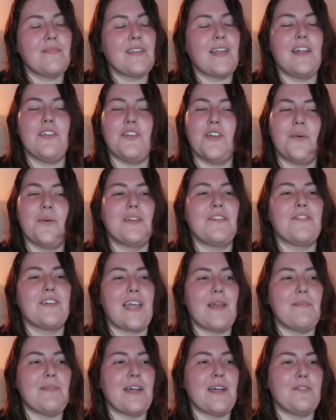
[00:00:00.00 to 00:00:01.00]
And you know what, if it
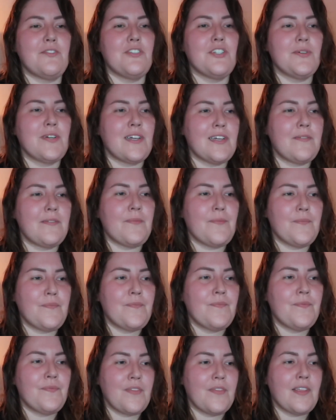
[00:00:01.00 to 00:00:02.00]
came down to it,
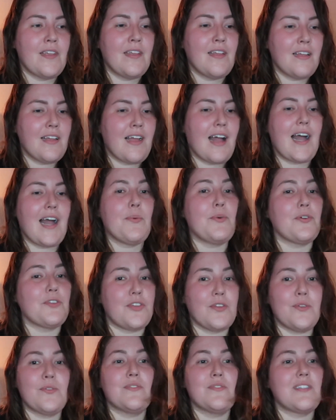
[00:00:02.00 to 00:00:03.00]
I will
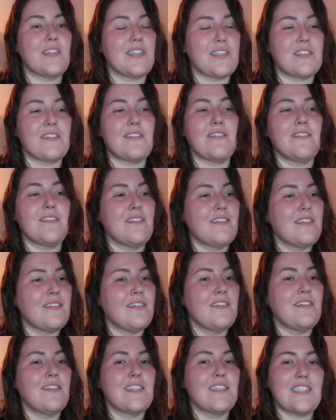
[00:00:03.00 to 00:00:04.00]
use this
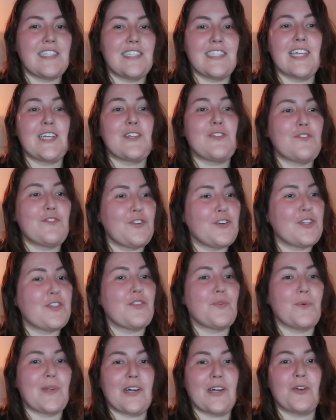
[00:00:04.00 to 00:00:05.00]
6 foot,
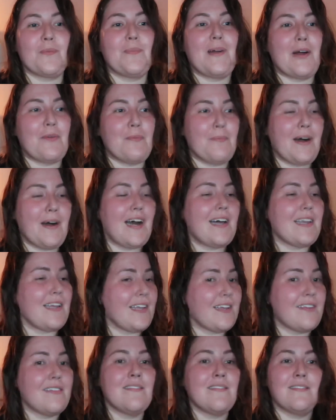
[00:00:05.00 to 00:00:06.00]
300 pound
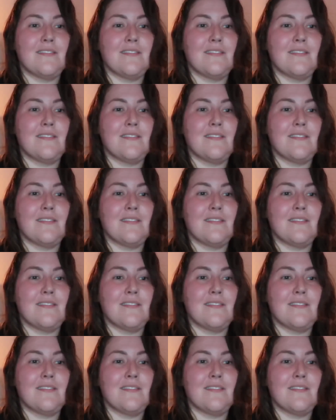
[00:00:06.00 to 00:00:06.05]
body